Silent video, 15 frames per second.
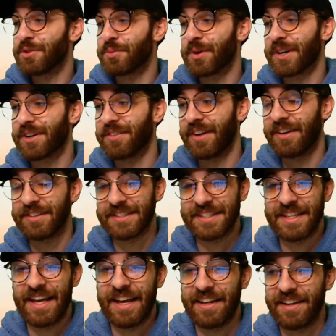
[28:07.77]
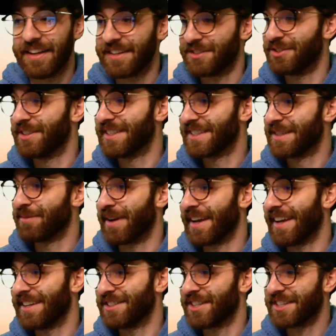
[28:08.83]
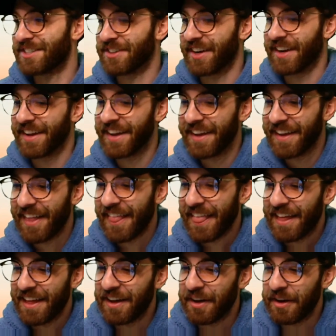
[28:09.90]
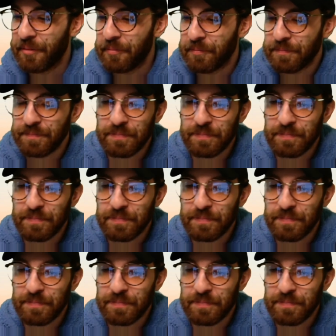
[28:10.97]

workaround to that, as you can see my hand gesturing, and